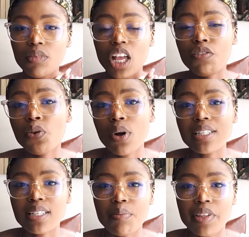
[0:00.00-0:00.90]
If you want
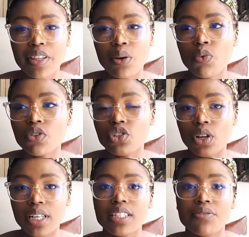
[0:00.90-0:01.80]
something that will
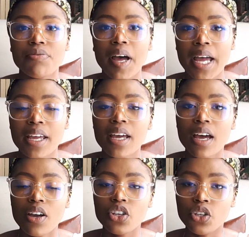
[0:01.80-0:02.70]
solidify
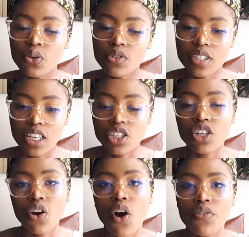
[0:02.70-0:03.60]
you sectioning
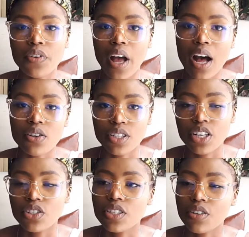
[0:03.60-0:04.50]
off your house
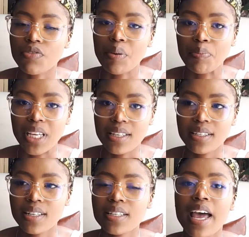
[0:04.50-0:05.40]
into different
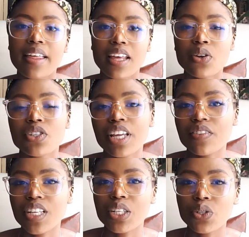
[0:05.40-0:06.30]
pieces, that also gives
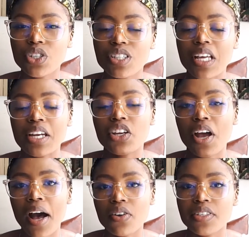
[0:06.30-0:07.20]
the illusion that your
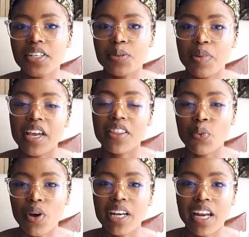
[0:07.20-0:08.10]
house is bigger than
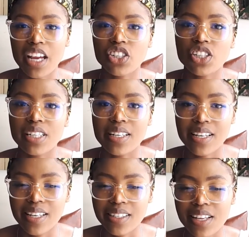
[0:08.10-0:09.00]
what it actually
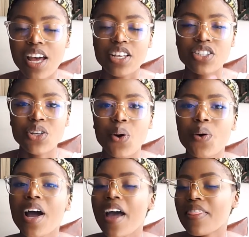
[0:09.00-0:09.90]
is. So
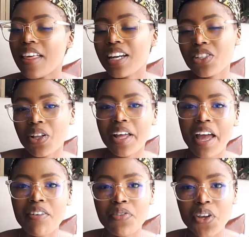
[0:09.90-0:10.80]
that is all I
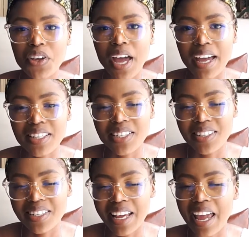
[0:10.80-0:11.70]
have for you guys
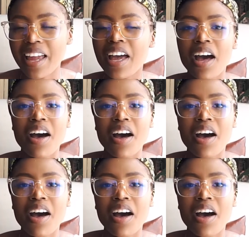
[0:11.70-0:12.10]
today.